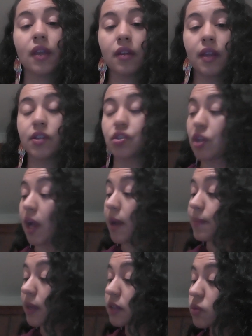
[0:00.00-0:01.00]
Nice
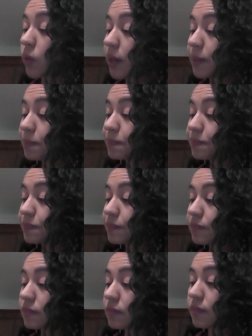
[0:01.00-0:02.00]
job. Next one.
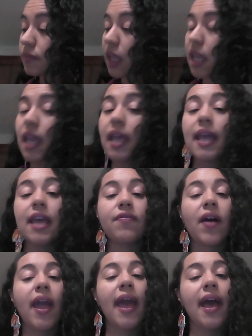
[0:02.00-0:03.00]
If
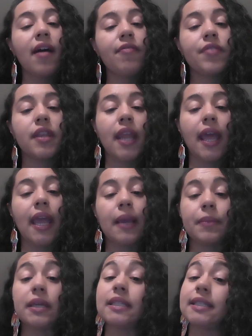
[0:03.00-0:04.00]
I have the
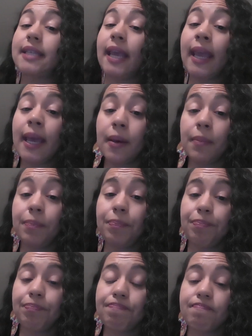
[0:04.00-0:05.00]
name
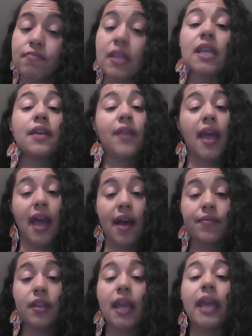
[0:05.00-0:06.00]
Tim if I
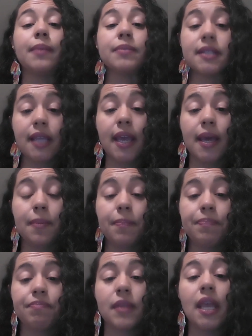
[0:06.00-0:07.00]
have the name
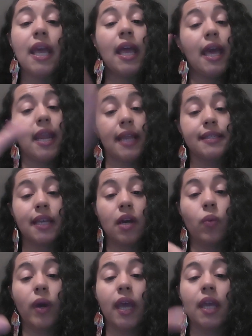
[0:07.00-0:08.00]
Tim and I take
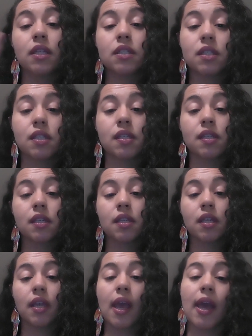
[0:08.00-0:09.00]
away t
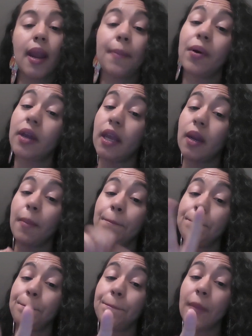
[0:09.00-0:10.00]
and I put in
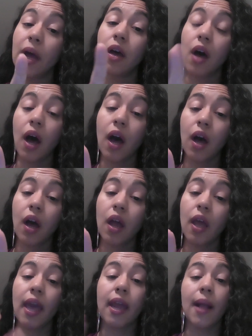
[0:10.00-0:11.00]

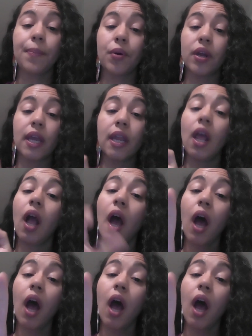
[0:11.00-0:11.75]
and I put in